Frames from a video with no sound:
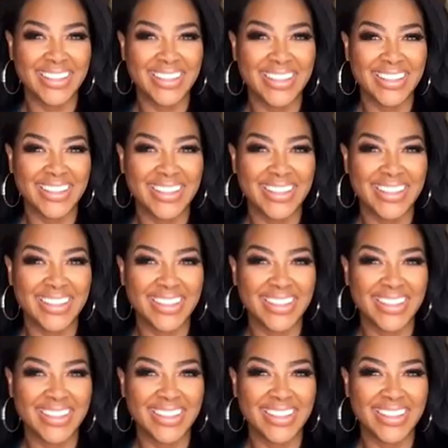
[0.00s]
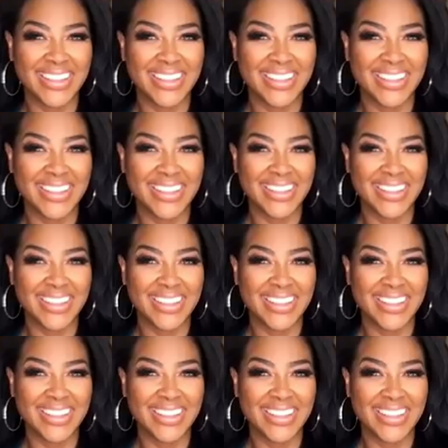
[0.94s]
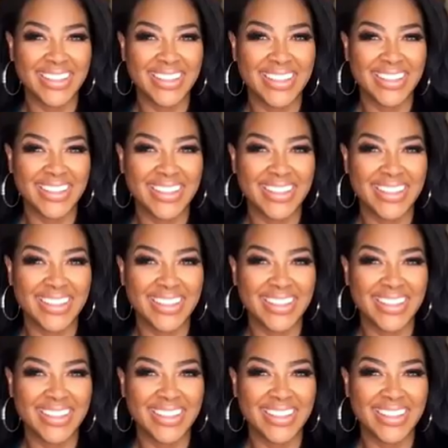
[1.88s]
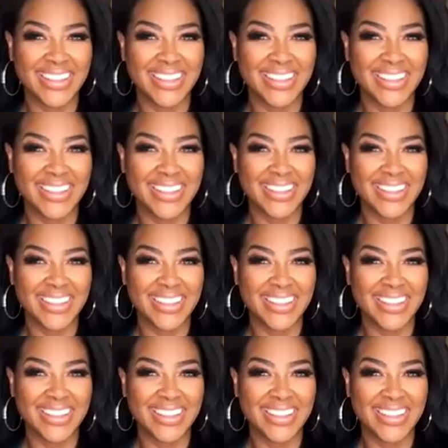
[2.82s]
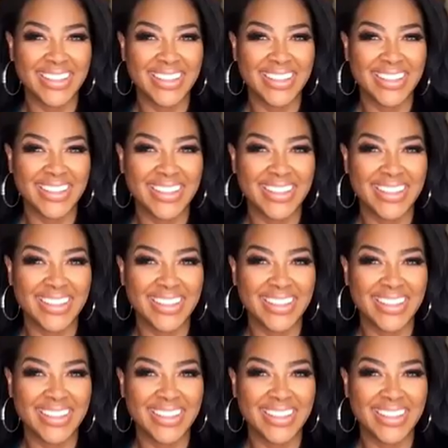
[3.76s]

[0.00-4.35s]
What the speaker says: The person shown says nothing.